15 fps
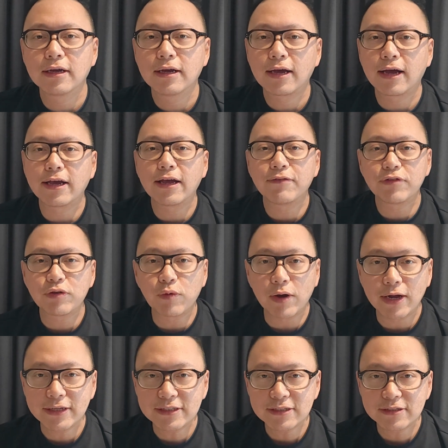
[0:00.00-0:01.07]
Hi
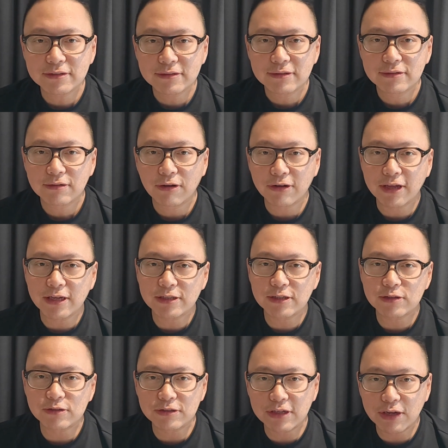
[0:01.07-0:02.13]
everyone. Okay, so
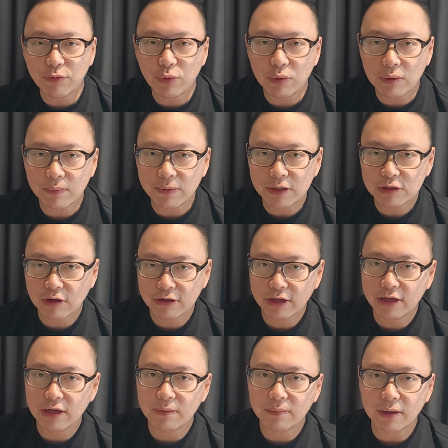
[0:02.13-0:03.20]
today we will be
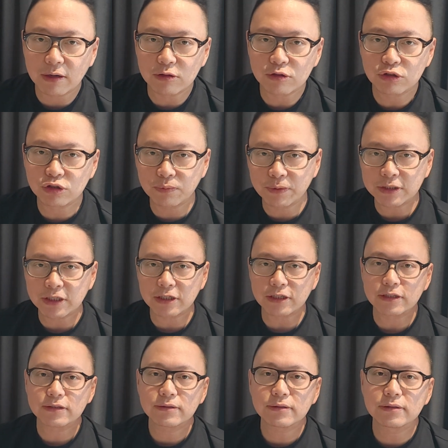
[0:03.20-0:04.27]
talking about Jupiter,
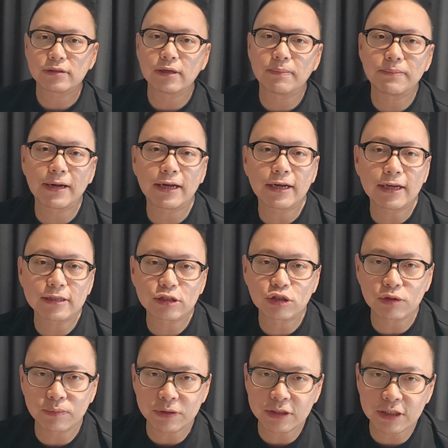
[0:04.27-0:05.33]
the planet
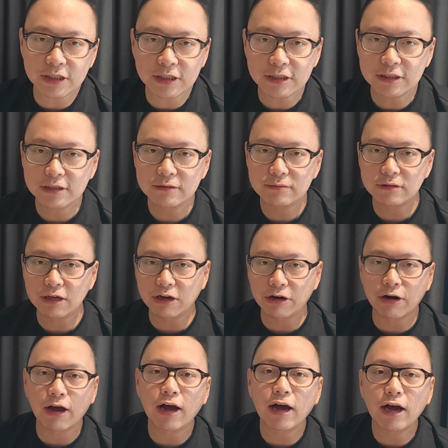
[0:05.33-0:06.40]
Jupiter, the
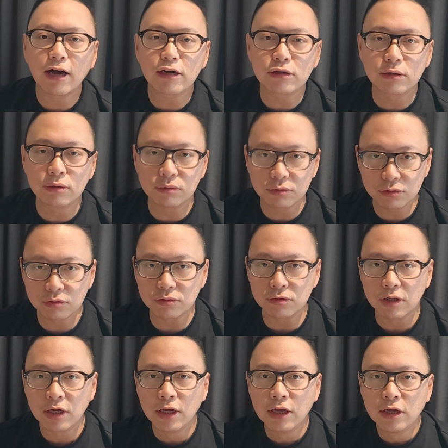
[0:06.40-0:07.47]
Graha Guru.
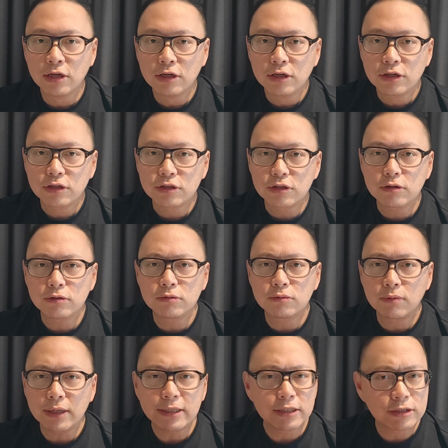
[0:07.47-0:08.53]
So,
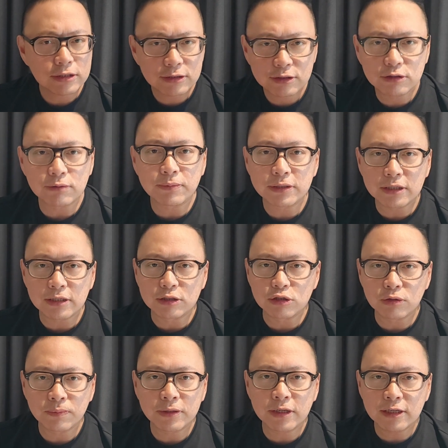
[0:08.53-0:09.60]
what is Jupiter?
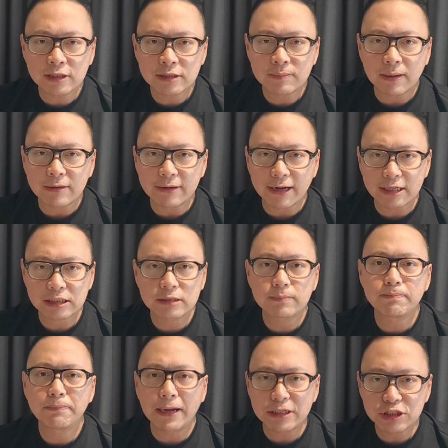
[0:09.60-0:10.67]
Jupiter is about
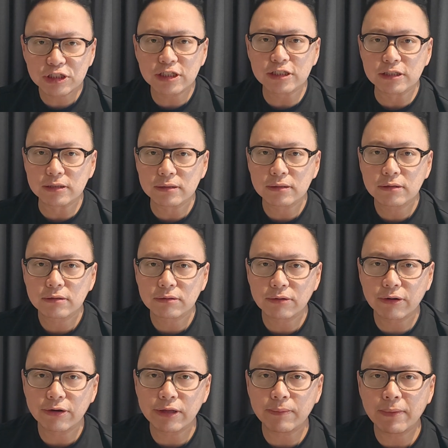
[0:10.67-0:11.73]
expansion.
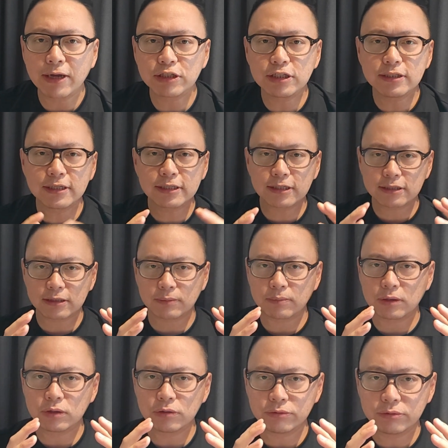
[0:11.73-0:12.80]
Right? Imagine this is a
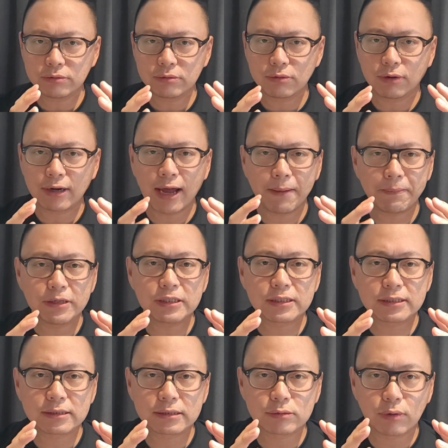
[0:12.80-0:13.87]
balloon. What
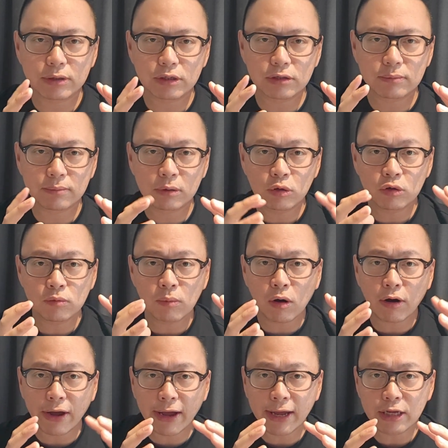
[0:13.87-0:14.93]
happens when you blow
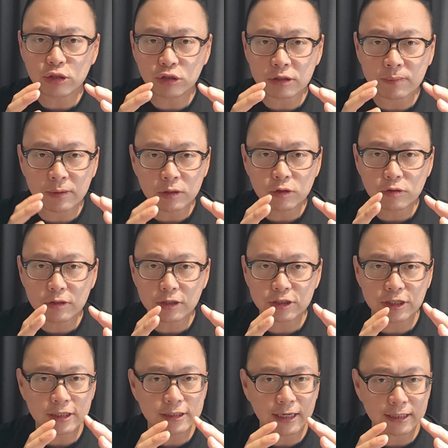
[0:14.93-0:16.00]
more air into the balloon? It
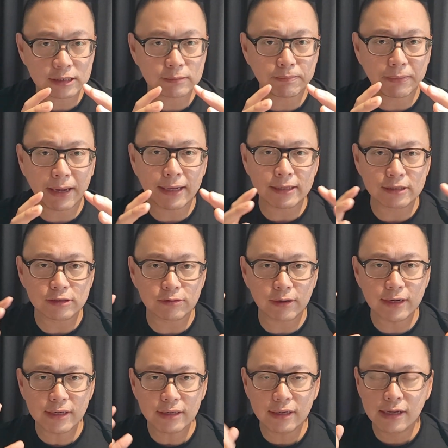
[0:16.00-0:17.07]
just expands,
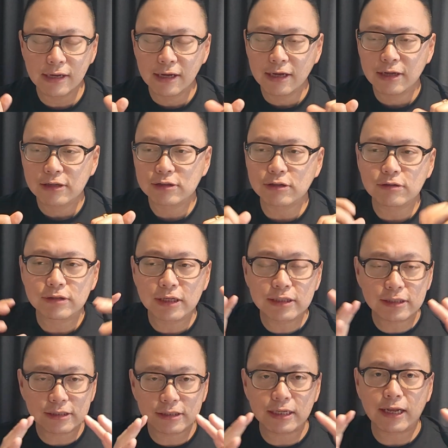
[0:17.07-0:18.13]
right? So this
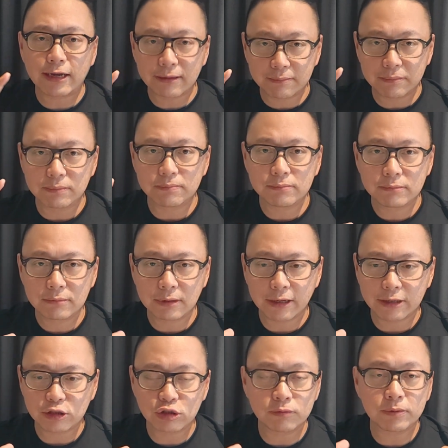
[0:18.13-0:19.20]
is like
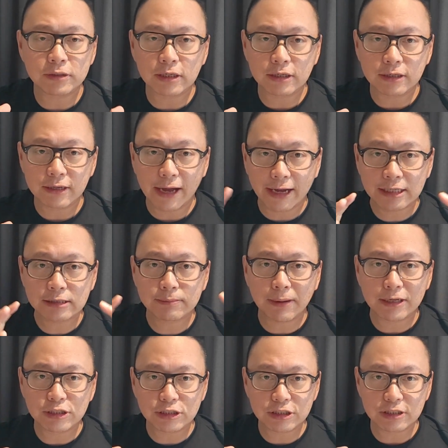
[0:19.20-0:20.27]
Jupiter,
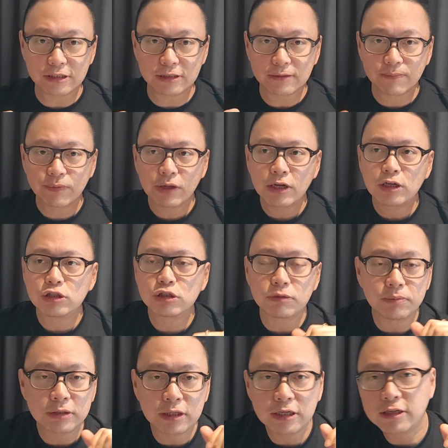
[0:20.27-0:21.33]
expansion.
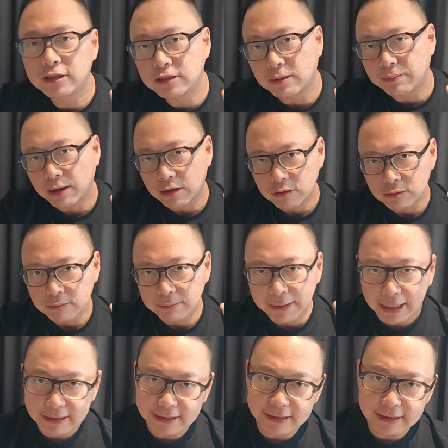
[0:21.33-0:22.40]
Jupiter is about
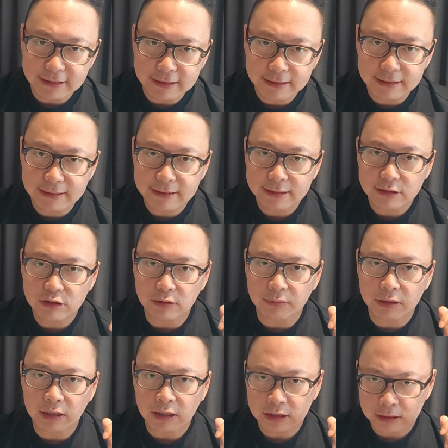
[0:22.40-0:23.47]
blessings.
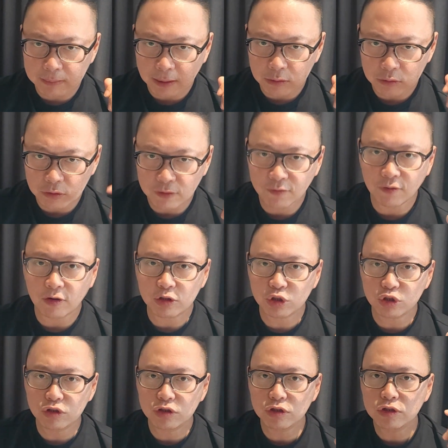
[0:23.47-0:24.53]
Jupiter is about good
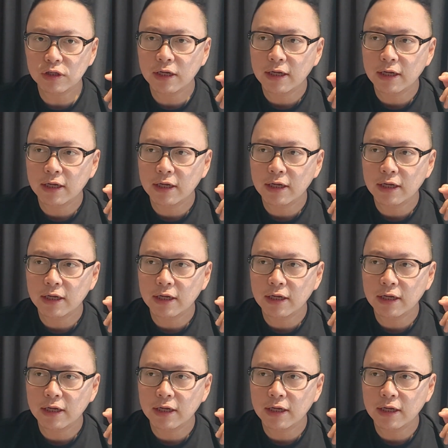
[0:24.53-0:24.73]
fortune.